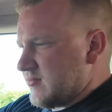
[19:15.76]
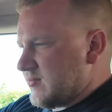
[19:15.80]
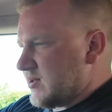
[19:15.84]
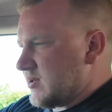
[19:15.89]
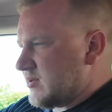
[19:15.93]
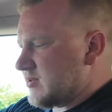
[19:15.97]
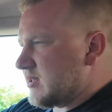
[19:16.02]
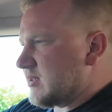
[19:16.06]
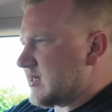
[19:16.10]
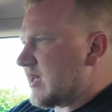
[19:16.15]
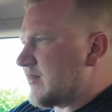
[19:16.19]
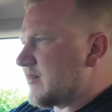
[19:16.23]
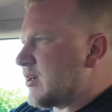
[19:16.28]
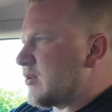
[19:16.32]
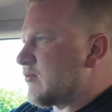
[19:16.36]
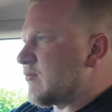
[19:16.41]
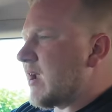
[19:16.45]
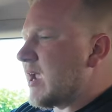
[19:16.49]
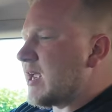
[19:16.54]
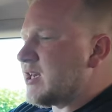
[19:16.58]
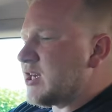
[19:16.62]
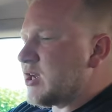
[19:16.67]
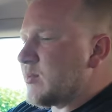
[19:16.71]
We don't seem to have any
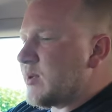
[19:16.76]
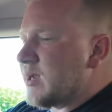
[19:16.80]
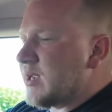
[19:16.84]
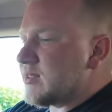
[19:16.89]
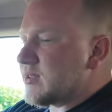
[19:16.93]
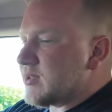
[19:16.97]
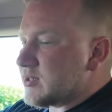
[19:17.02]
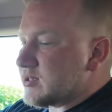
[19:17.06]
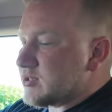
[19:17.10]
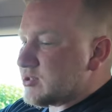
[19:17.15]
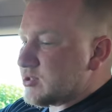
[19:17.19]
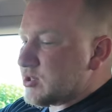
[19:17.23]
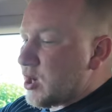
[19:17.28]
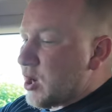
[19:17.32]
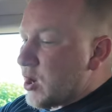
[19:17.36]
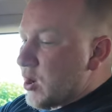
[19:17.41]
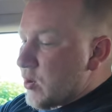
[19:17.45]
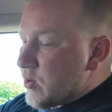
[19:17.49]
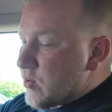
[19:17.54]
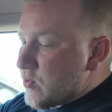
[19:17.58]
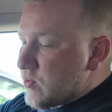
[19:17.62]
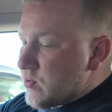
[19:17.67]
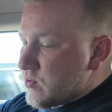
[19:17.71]
radio either.
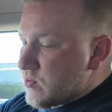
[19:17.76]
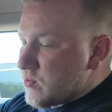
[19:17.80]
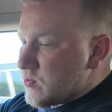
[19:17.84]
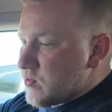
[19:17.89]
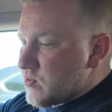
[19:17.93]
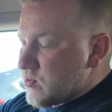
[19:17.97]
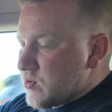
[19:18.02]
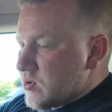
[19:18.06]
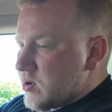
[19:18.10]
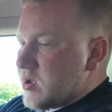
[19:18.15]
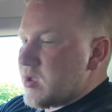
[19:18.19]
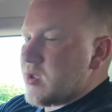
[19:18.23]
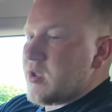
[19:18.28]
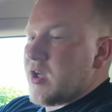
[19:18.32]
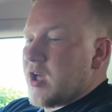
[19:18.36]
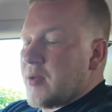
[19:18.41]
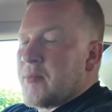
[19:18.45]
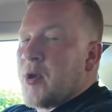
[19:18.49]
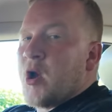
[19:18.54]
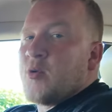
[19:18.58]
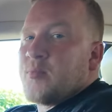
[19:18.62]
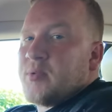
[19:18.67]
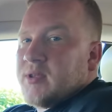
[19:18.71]
So,
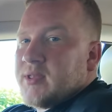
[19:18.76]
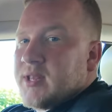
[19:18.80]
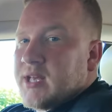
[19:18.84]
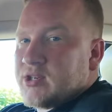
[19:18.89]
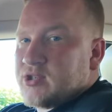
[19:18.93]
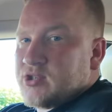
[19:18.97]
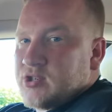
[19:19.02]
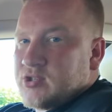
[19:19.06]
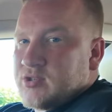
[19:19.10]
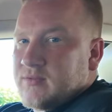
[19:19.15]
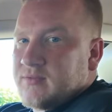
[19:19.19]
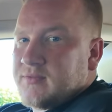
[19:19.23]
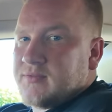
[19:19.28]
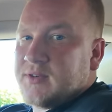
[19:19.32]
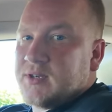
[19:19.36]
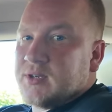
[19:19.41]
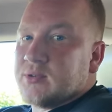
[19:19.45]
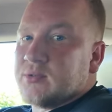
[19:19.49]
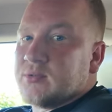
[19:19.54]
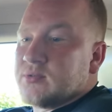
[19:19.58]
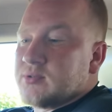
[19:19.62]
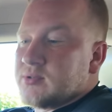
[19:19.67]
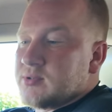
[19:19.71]
I'm hoping that's just a
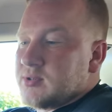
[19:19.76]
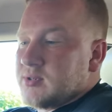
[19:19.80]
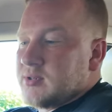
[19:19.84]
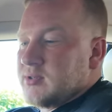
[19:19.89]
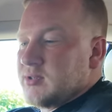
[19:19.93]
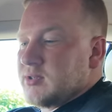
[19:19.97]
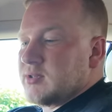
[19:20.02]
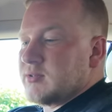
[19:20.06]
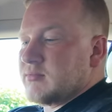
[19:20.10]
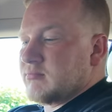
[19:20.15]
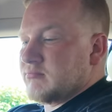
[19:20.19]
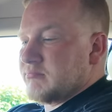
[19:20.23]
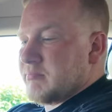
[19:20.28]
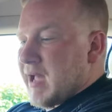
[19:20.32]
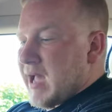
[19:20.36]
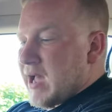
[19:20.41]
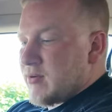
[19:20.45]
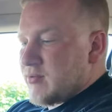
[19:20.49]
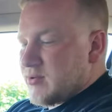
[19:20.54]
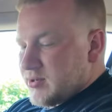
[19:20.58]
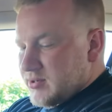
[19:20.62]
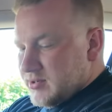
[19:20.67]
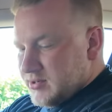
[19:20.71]
fuse that
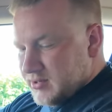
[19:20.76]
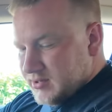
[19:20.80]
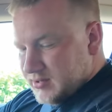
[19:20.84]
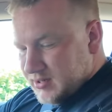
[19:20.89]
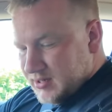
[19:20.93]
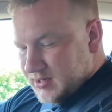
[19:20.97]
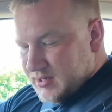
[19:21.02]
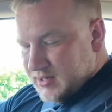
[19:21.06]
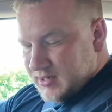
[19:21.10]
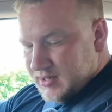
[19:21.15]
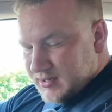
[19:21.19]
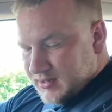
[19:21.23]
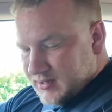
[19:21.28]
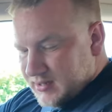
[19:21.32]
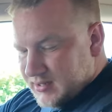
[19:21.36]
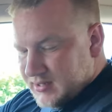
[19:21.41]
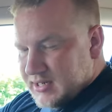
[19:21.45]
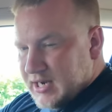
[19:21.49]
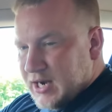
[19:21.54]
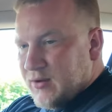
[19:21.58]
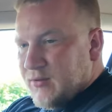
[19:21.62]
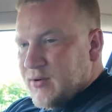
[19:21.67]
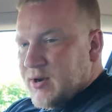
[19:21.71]
powers the
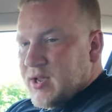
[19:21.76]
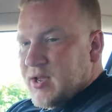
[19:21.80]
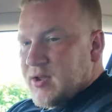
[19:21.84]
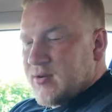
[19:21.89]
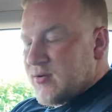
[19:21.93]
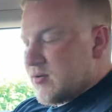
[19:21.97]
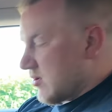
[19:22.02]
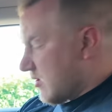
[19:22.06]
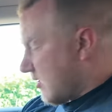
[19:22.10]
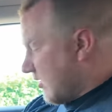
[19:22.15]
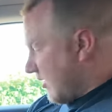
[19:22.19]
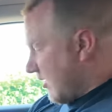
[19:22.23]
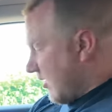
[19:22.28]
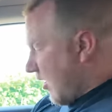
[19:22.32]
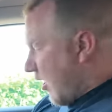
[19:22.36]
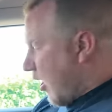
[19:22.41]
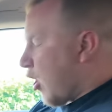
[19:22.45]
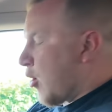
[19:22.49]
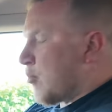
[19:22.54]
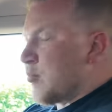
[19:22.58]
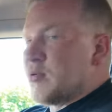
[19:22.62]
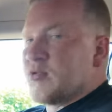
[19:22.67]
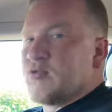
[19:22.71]
stereo,
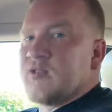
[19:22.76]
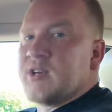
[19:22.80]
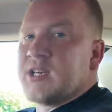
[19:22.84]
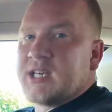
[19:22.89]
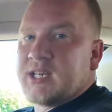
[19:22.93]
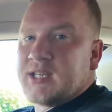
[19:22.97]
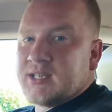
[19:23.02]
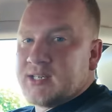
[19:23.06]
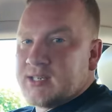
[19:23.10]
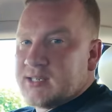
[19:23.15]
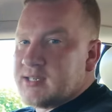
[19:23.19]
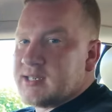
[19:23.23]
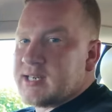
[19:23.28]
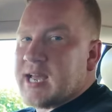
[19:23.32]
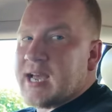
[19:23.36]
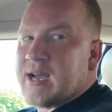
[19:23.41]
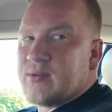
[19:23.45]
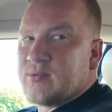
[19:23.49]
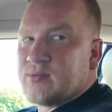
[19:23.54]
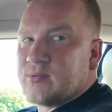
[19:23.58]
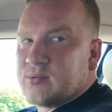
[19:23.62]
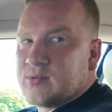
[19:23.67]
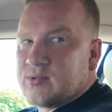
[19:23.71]
our Meridian
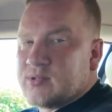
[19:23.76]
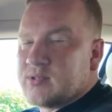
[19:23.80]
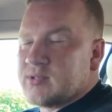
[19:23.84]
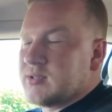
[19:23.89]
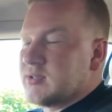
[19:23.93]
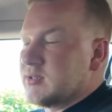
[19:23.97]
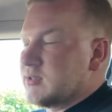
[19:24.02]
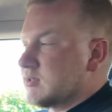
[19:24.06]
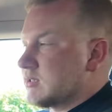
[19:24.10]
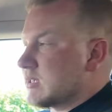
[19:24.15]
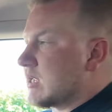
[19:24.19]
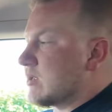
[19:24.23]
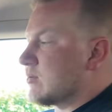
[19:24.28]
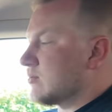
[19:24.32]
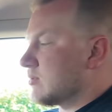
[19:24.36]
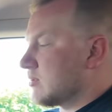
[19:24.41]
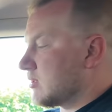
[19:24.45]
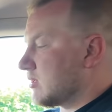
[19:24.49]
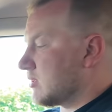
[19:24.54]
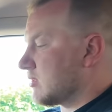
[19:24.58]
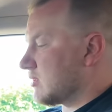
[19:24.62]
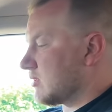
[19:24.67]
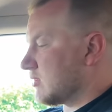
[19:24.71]

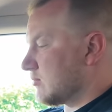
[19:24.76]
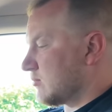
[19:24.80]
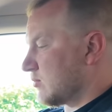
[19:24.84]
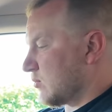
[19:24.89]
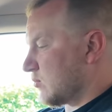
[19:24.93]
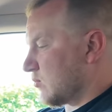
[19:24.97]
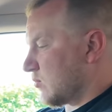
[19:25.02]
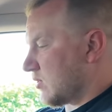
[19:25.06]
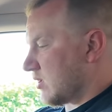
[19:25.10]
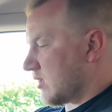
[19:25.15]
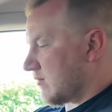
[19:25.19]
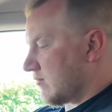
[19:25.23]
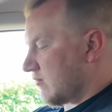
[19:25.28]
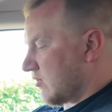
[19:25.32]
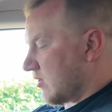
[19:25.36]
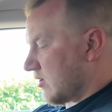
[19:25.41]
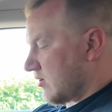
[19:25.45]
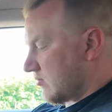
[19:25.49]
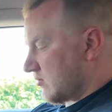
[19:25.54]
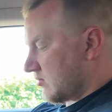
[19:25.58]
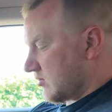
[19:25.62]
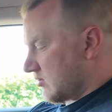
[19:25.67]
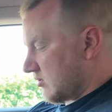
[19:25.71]
sound system and whatever
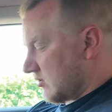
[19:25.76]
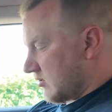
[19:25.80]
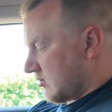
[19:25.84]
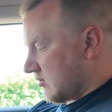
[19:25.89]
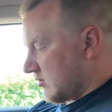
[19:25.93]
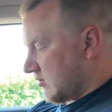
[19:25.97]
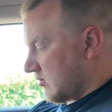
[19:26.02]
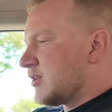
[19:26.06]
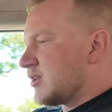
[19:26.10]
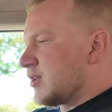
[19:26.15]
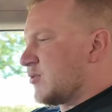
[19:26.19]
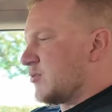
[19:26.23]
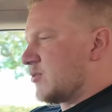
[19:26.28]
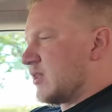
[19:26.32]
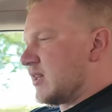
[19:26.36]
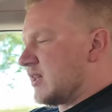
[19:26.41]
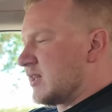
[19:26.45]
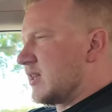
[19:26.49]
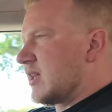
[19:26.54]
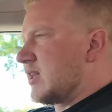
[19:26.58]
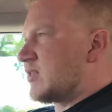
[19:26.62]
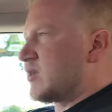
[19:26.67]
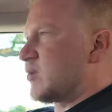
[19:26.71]
else. I don't
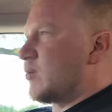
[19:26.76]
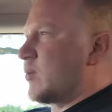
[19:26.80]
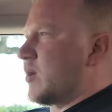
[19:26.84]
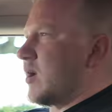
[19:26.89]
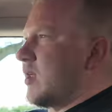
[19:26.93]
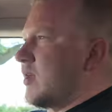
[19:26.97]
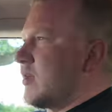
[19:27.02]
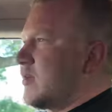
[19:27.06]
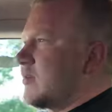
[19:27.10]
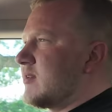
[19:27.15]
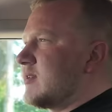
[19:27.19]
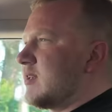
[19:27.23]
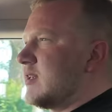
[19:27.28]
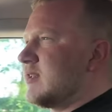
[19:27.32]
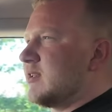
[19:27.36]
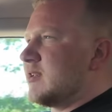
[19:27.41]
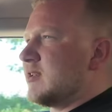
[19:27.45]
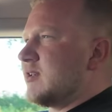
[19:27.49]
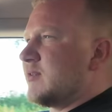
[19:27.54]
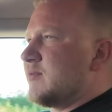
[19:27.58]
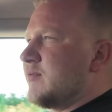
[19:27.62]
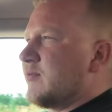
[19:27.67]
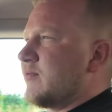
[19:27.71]
think the other one, did
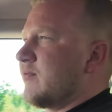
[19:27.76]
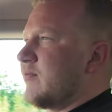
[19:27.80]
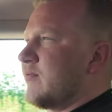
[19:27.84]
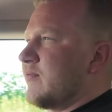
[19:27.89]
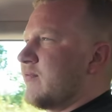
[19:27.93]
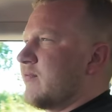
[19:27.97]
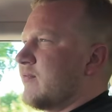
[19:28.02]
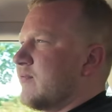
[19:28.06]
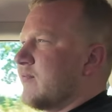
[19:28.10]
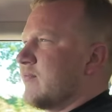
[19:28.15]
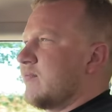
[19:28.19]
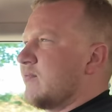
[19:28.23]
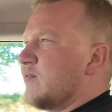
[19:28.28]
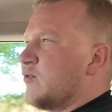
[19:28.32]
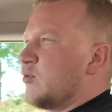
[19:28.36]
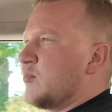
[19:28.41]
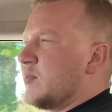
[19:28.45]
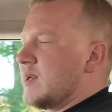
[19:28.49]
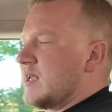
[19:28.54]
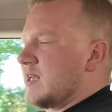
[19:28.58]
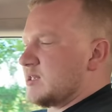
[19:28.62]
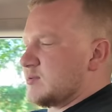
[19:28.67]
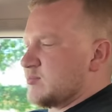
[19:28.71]
the
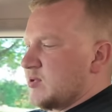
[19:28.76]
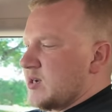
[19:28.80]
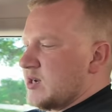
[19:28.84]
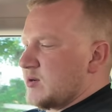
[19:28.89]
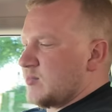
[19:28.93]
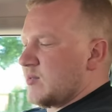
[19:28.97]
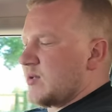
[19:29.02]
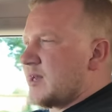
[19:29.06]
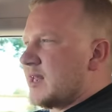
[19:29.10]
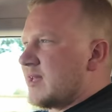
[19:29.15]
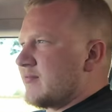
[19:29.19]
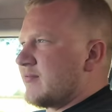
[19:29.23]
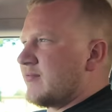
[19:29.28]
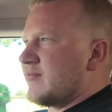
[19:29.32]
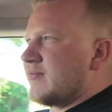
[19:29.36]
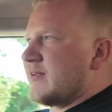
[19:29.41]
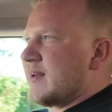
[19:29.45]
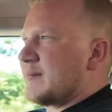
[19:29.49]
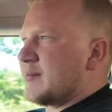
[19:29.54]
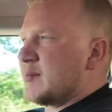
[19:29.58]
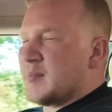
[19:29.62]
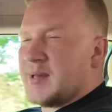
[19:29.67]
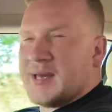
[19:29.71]
normally aspirated one have
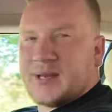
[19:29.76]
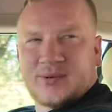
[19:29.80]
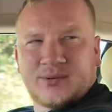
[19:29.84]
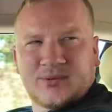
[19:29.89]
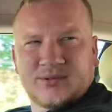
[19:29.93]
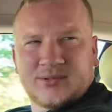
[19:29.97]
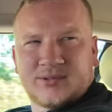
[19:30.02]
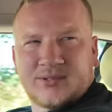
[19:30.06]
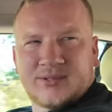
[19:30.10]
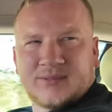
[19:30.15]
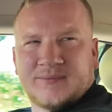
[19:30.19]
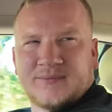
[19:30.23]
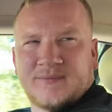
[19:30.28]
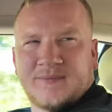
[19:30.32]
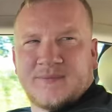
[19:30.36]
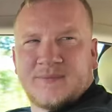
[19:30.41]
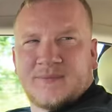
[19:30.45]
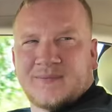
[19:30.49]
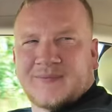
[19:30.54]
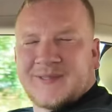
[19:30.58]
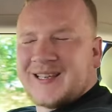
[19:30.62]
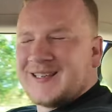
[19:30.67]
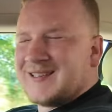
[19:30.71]
flappy paddles?
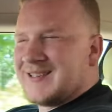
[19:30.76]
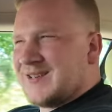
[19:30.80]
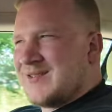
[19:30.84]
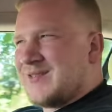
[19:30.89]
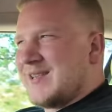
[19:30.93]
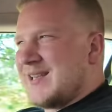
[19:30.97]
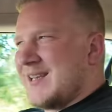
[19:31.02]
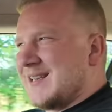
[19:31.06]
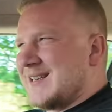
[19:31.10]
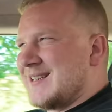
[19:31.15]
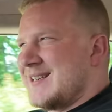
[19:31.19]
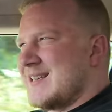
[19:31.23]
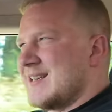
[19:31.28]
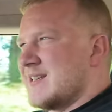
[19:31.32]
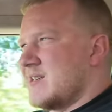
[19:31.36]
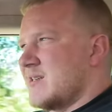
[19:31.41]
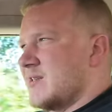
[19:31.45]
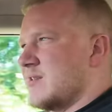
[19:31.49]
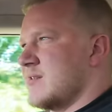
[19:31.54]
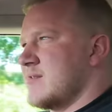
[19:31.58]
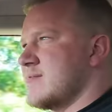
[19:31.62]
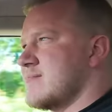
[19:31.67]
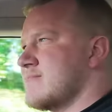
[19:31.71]
I don't think it
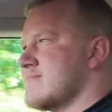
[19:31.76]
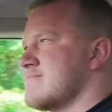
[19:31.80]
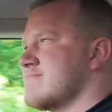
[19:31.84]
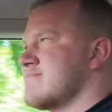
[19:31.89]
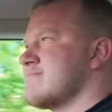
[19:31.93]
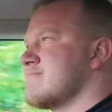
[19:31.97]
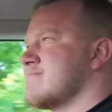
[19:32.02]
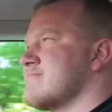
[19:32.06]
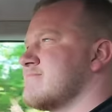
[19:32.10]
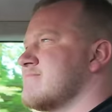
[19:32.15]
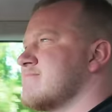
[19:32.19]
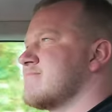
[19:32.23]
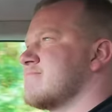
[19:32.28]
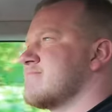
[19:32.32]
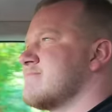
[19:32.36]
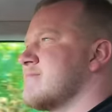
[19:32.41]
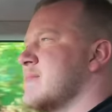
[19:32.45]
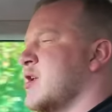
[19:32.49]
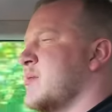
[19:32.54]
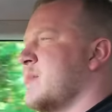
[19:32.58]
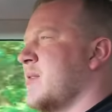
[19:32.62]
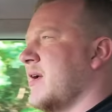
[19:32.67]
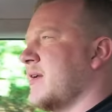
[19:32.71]
did.
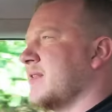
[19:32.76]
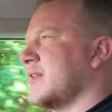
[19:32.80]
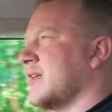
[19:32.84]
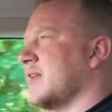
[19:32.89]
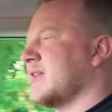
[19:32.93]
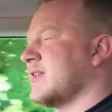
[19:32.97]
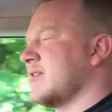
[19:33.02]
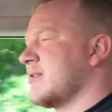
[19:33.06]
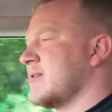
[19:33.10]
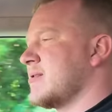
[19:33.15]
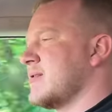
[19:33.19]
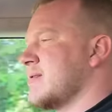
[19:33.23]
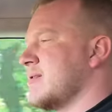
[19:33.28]
It might have done.